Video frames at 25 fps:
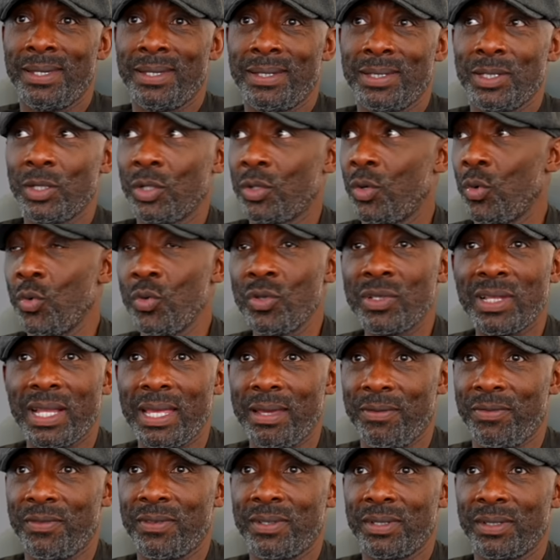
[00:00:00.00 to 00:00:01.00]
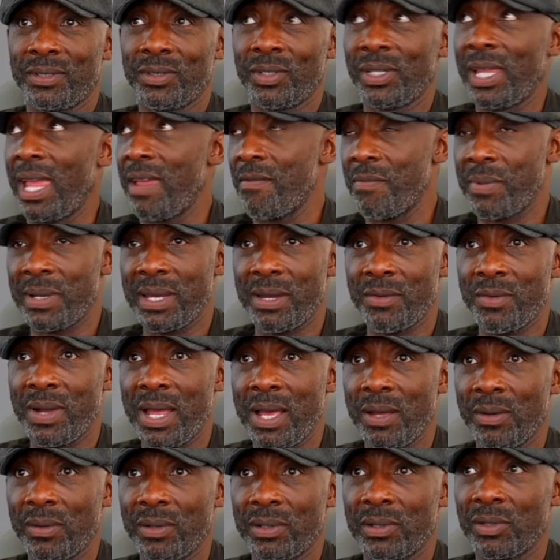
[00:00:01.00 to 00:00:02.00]
Look at who's left. Look at everybody
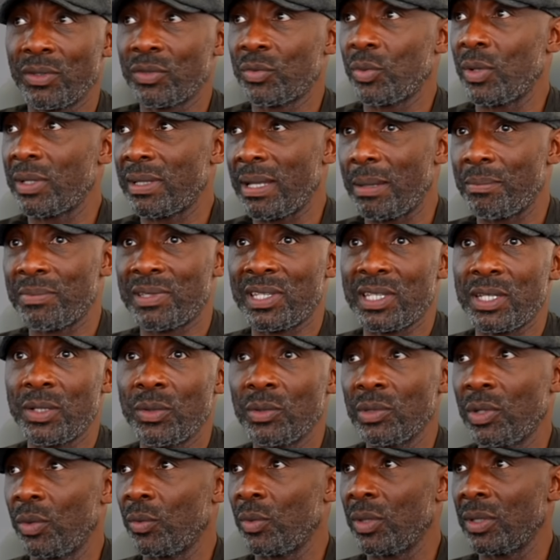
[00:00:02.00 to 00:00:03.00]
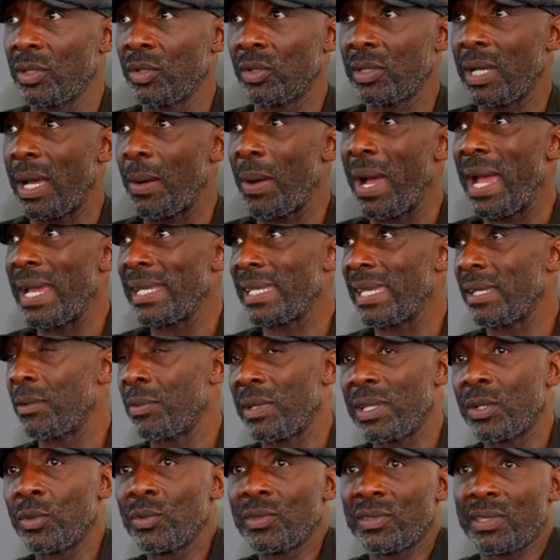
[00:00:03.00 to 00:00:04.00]
around. Look what's happened to you. Look, look how I did
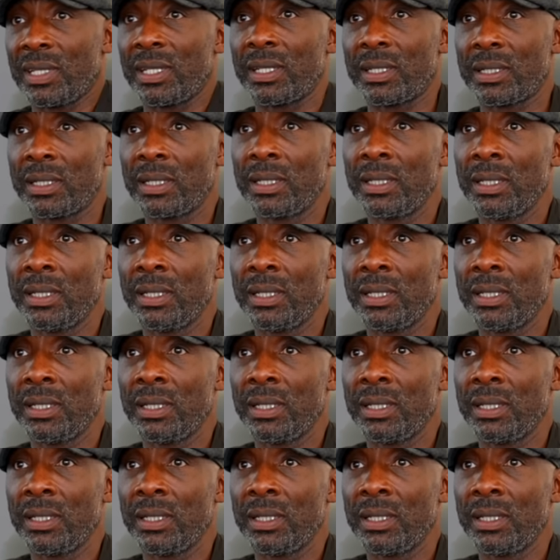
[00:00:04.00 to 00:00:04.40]
with Usyk.